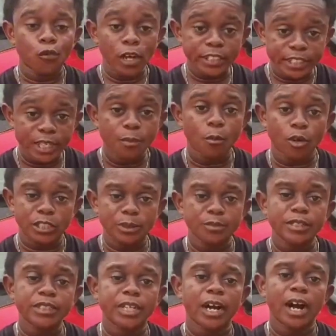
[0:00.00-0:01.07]
flag game what
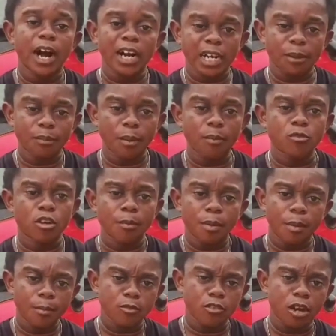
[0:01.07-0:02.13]
media, and I'm a
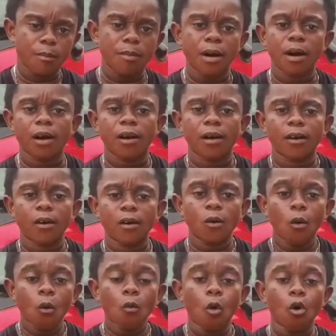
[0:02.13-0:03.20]
miniabon.
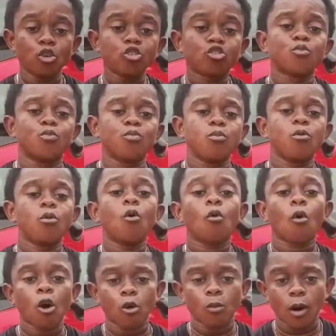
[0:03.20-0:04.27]
Could you to
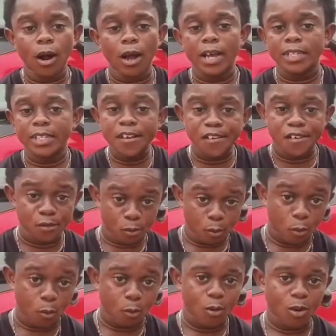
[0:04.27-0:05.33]
upon my
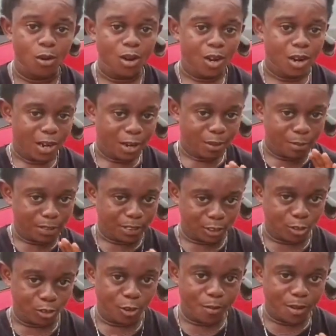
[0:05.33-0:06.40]
initial? It's
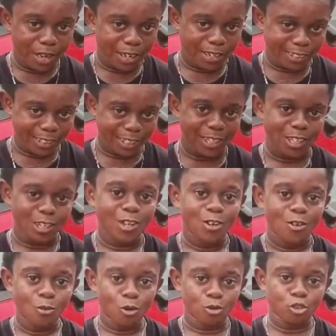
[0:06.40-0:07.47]
so the way I say,
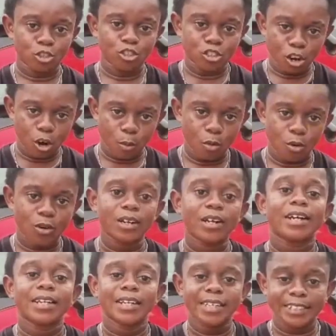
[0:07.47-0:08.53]
go subscribe,
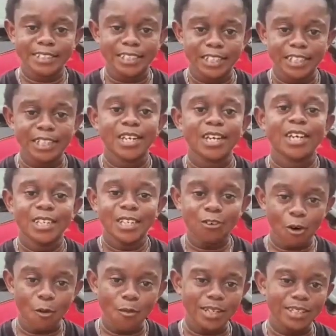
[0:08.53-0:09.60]
the share, the
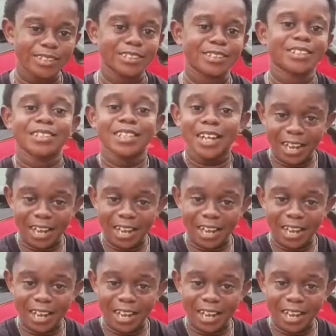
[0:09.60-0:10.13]
comment, the